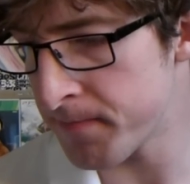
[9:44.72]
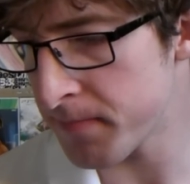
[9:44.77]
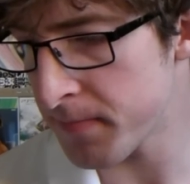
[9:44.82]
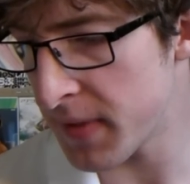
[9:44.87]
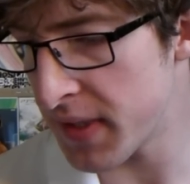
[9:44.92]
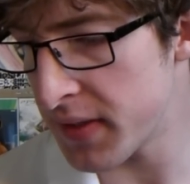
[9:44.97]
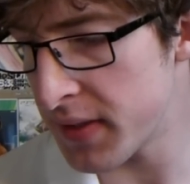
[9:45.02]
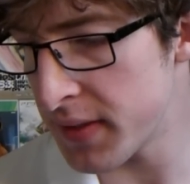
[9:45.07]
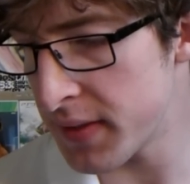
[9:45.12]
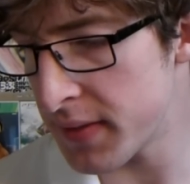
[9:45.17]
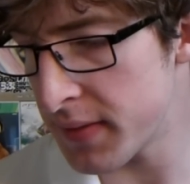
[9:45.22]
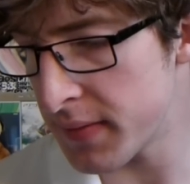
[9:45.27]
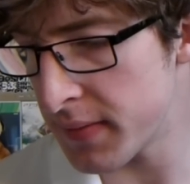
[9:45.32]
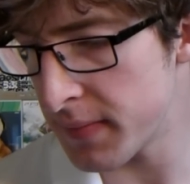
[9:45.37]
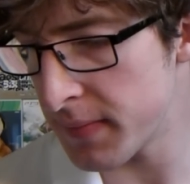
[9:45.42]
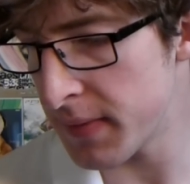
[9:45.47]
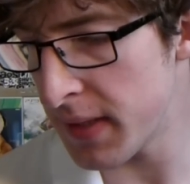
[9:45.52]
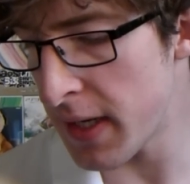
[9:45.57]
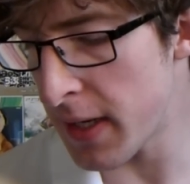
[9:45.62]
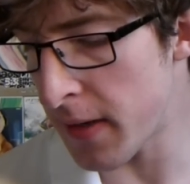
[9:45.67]
this is,
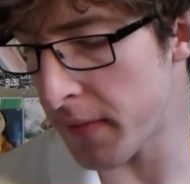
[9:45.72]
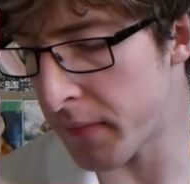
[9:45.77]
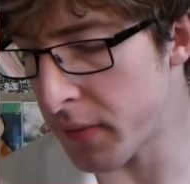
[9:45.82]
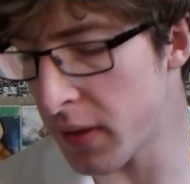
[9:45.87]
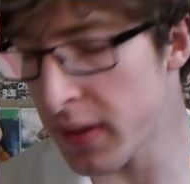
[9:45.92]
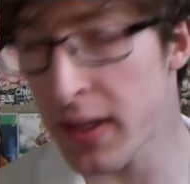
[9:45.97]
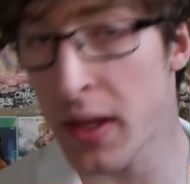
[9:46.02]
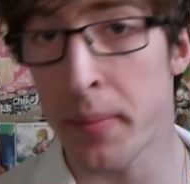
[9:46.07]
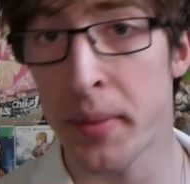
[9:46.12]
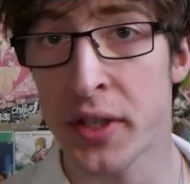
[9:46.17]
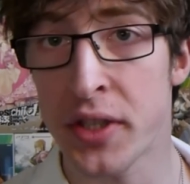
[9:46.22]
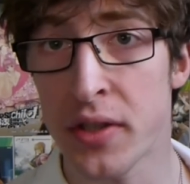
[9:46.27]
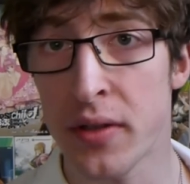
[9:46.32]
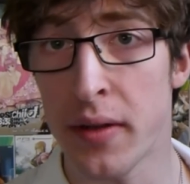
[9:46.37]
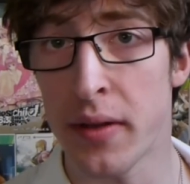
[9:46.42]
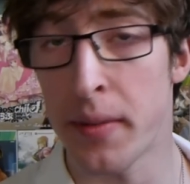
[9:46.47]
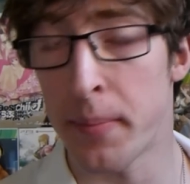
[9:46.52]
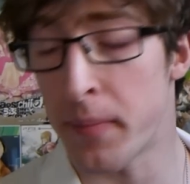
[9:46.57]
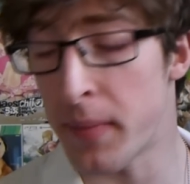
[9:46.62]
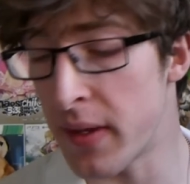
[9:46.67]
yeah, if you look at the picture
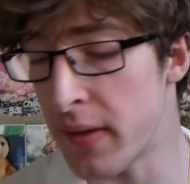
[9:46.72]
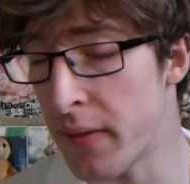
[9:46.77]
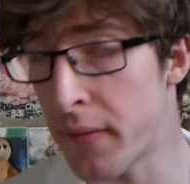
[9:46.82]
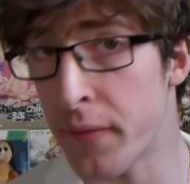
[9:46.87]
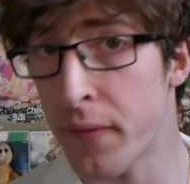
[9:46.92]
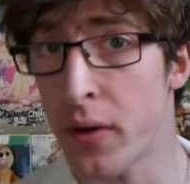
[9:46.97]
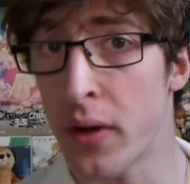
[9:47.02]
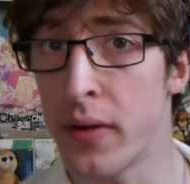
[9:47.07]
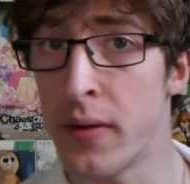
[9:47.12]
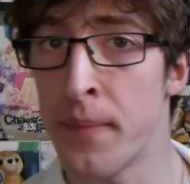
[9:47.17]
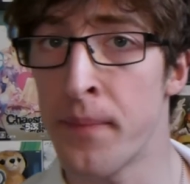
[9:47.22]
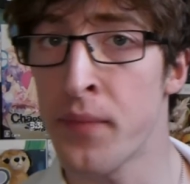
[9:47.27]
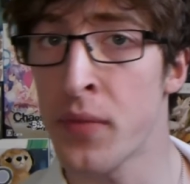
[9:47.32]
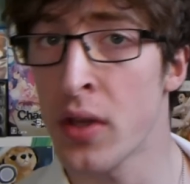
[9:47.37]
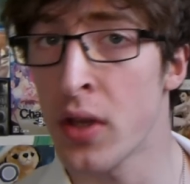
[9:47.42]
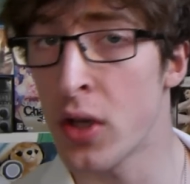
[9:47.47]
in the front,